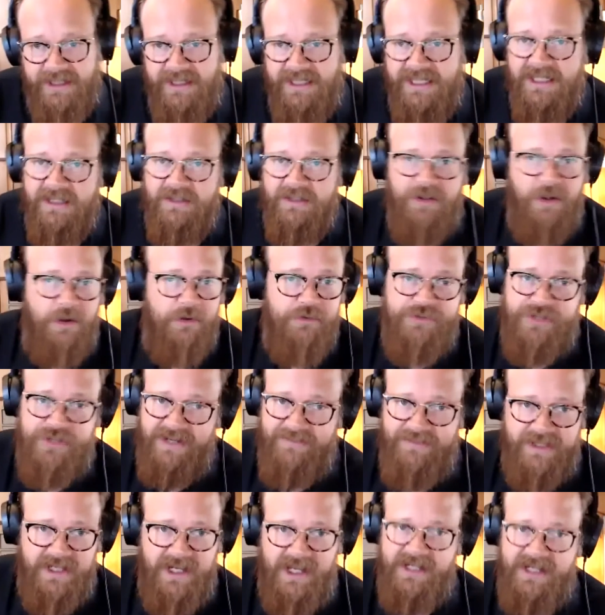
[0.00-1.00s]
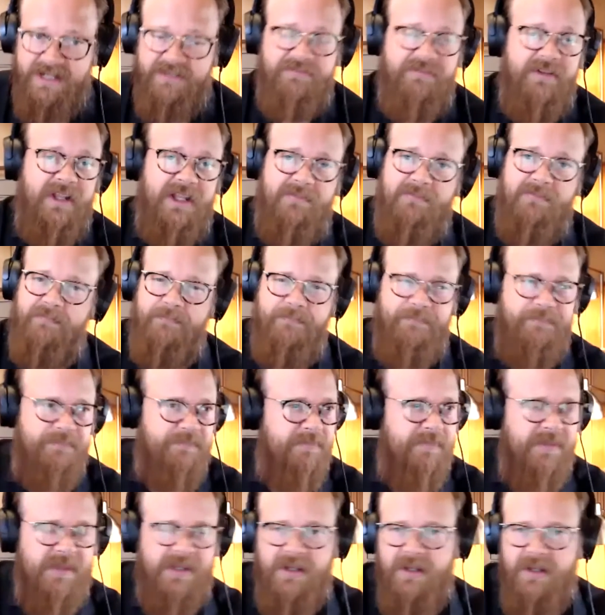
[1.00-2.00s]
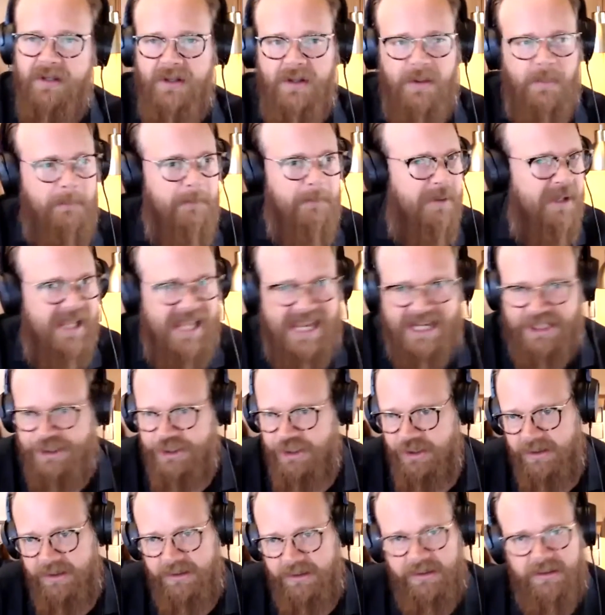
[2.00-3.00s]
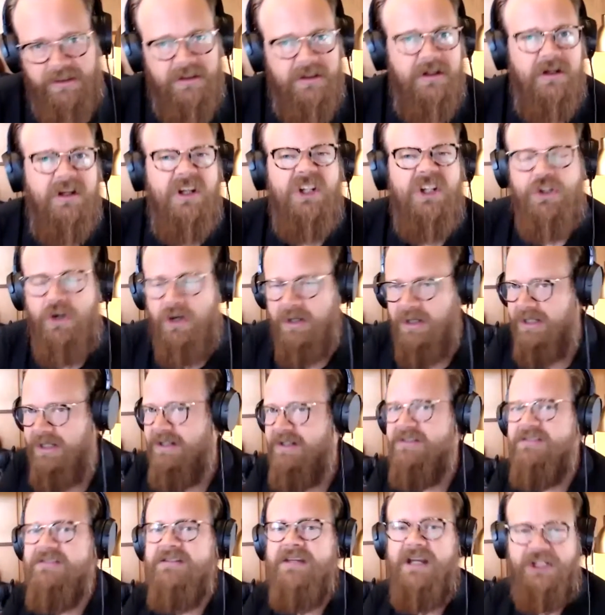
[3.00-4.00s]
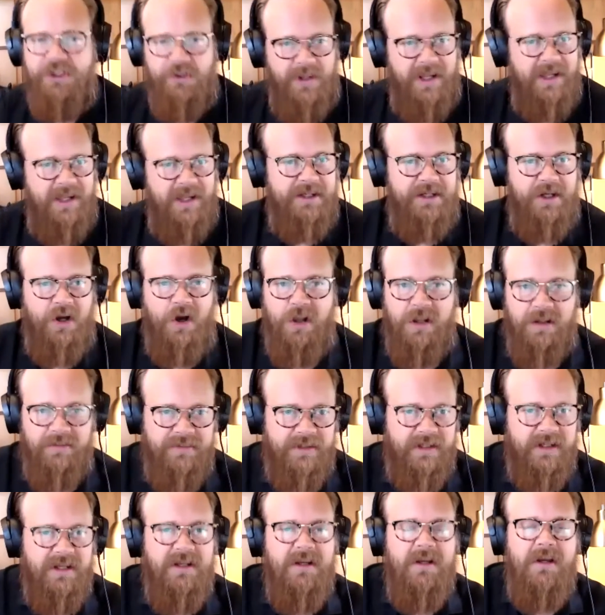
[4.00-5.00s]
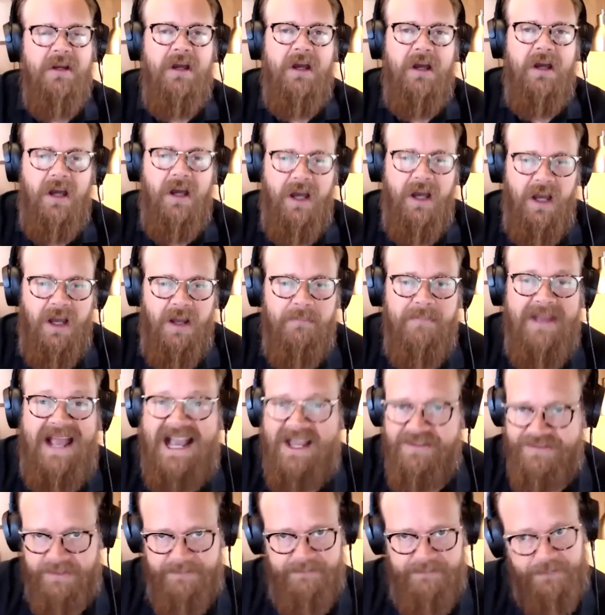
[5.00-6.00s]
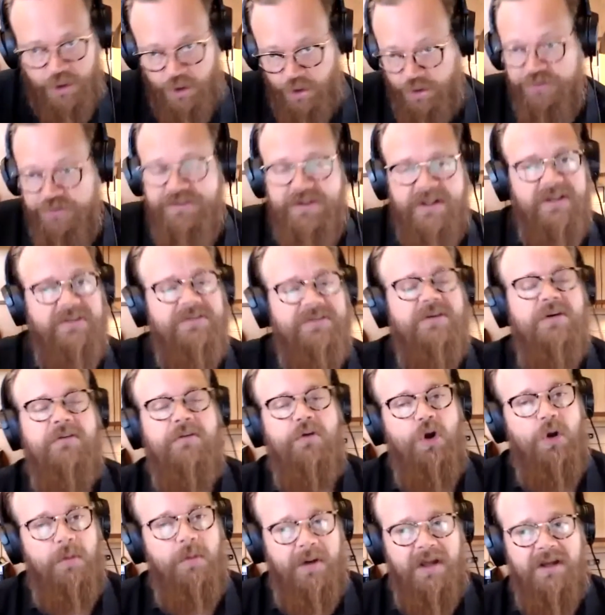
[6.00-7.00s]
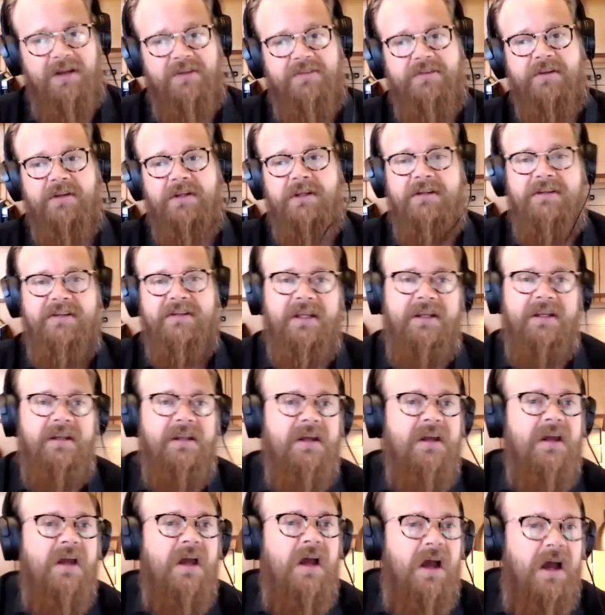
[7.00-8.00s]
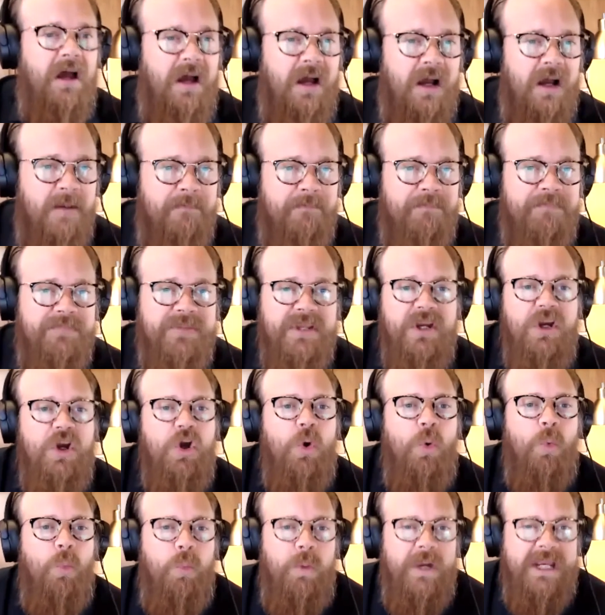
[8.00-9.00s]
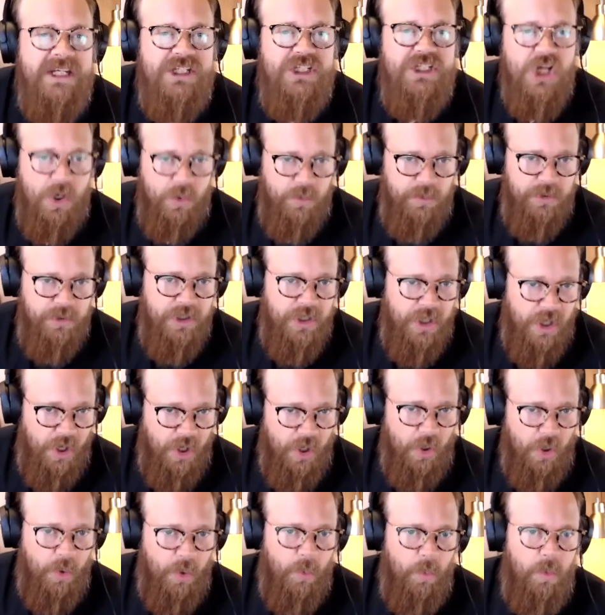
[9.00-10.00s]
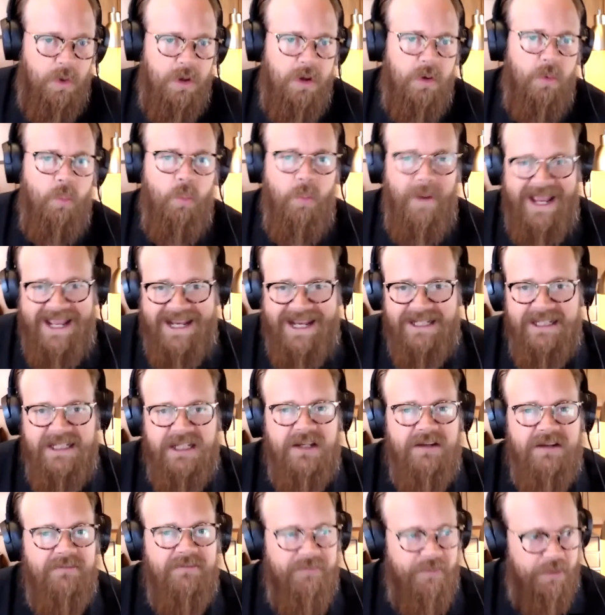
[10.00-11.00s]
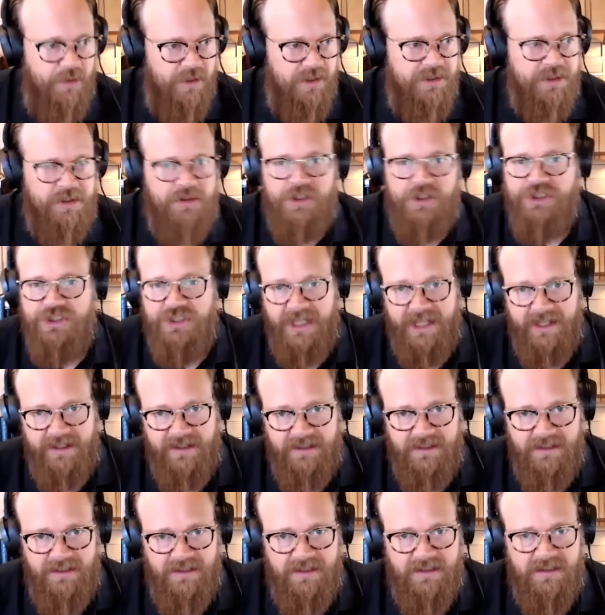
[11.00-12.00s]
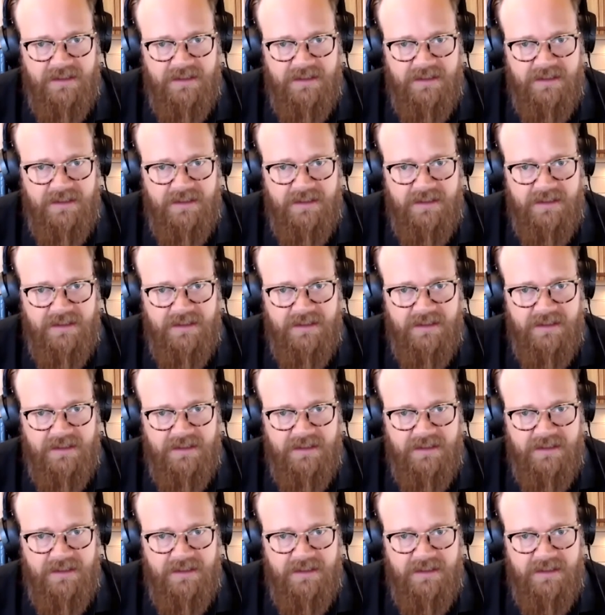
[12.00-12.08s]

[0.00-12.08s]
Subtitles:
He indulged in every kind of like pleasure, drunkenness, sexuality, all of it. As a good citizen of Rome, honestly did. We don't know when he converted to Christianity.